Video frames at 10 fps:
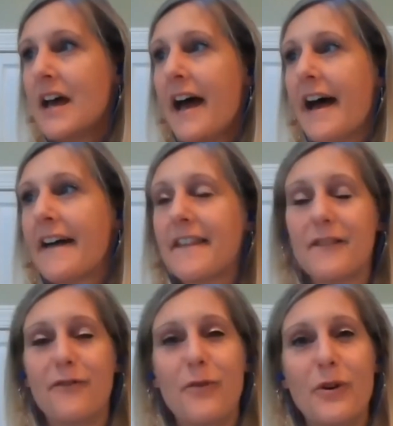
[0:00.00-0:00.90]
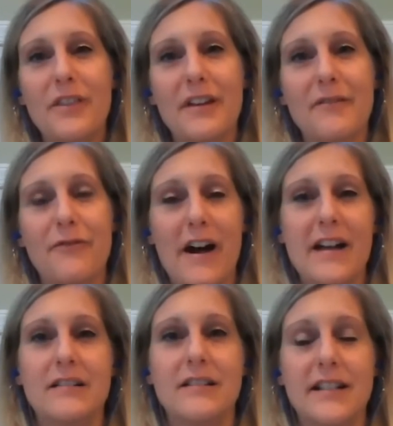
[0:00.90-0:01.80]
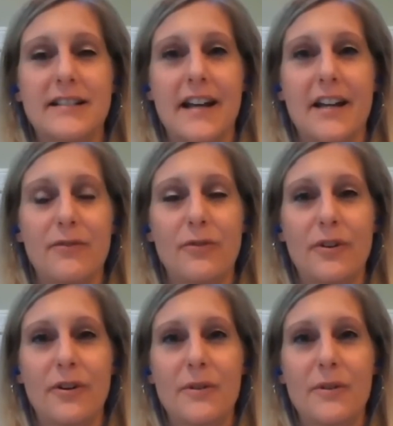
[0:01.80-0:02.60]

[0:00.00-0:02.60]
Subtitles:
And then the fourth and final executive order,